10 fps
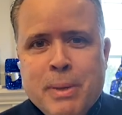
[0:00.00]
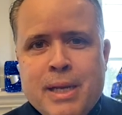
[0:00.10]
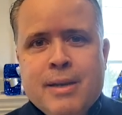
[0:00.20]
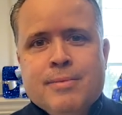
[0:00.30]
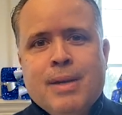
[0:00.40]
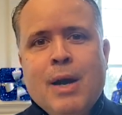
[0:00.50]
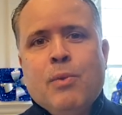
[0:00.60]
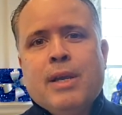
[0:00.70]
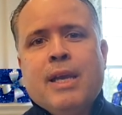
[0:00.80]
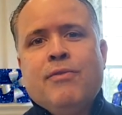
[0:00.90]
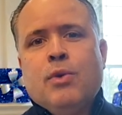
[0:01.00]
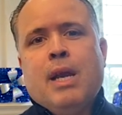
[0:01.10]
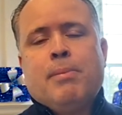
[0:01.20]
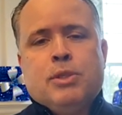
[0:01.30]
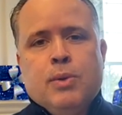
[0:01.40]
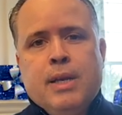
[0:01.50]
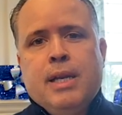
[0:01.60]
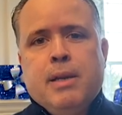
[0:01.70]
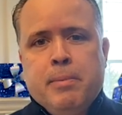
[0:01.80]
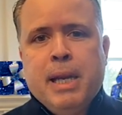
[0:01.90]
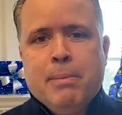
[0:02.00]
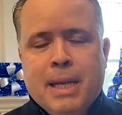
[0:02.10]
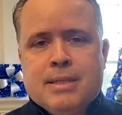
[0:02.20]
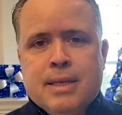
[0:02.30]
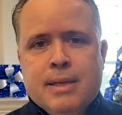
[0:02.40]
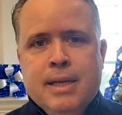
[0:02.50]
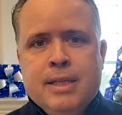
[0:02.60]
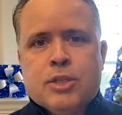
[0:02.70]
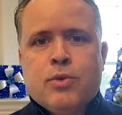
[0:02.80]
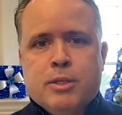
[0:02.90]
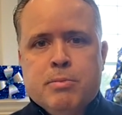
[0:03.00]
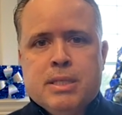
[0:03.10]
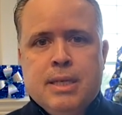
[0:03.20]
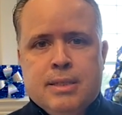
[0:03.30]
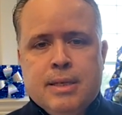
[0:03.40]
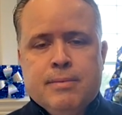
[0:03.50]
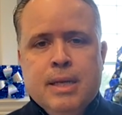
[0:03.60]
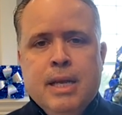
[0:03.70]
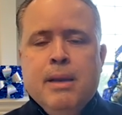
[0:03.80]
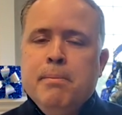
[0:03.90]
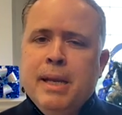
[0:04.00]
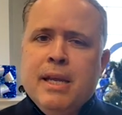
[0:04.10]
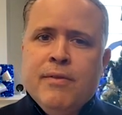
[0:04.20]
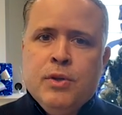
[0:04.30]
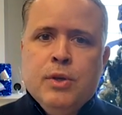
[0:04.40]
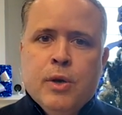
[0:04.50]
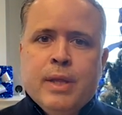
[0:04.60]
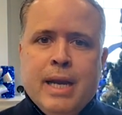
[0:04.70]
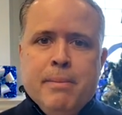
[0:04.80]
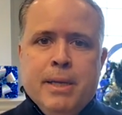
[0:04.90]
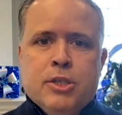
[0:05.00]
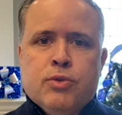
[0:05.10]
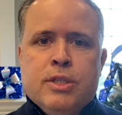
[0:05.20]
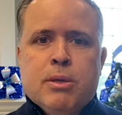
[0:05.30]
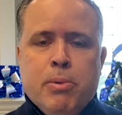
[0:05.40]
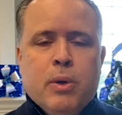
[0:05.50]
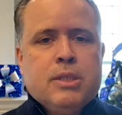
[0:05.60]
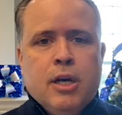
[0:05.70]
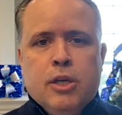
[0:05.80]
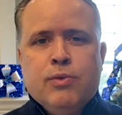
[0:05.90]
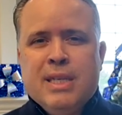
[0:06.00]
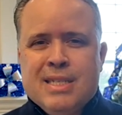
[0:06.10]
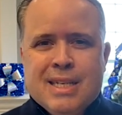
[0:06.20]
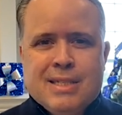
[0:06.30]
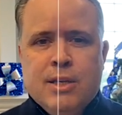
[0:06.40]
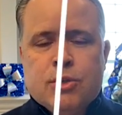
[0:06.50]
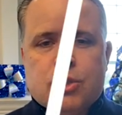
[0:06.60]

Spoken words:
media, I want to give you an opportunity to be a blessing in this Christmas season. Many of you know that our ministry supports 160 or